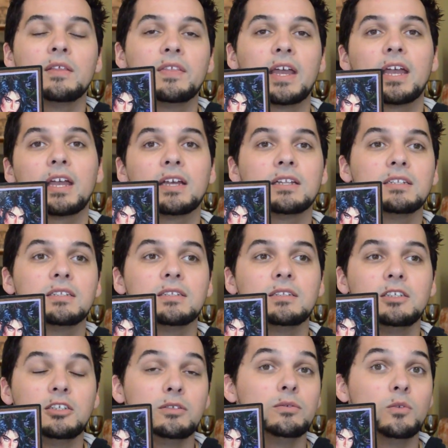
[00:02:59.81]

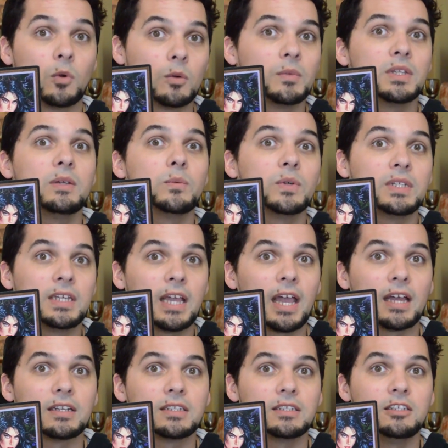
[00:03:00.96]
than you normally would
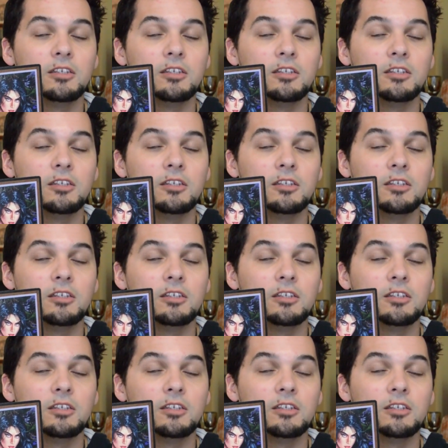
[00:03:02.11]
get.